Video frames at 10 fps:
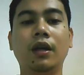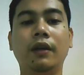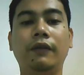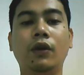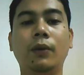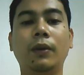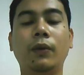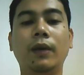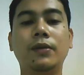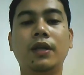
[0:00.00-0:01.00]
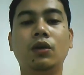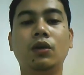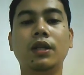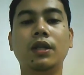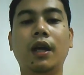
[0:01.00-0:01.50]
If you have a website
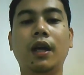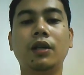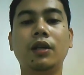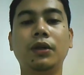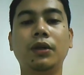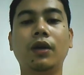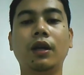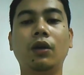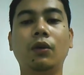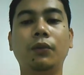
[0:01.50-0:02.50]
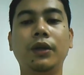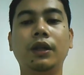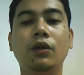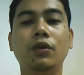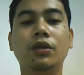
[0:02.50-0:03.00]
using ASP running on
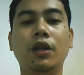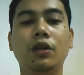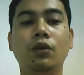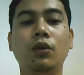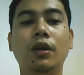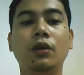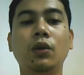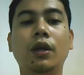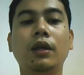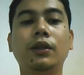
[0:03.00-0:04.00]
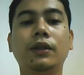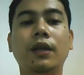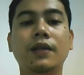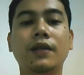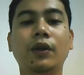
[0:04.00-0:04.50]
Windows and you are looking to
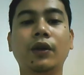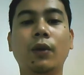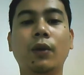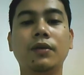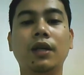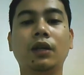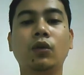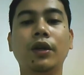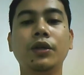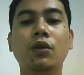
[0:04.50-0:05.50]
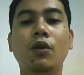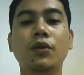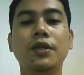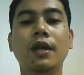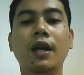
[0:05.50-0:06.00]
transfer your website to a new
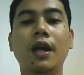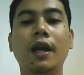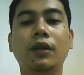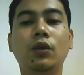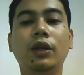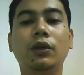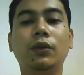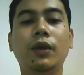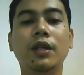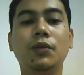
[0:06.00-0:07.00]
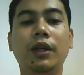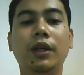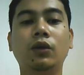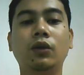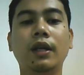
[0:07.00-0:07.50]
host and try to transfer
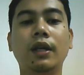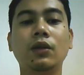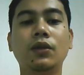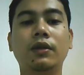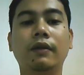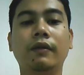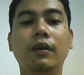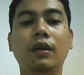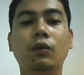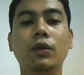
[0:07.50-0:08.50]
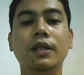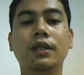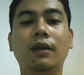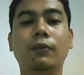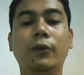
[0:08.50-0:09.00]
it to a Linux server, it will
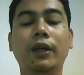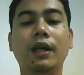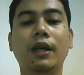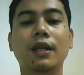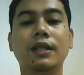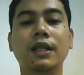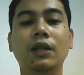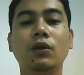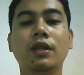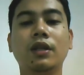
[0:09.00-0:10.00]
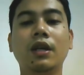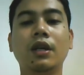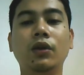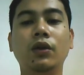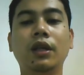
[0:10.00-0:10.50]
stop working as Linux
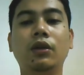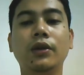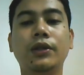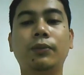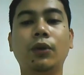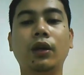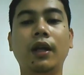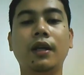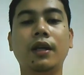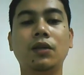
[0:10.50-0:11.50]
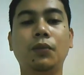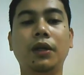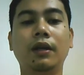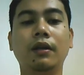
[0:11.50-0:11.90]
really don't support ASP.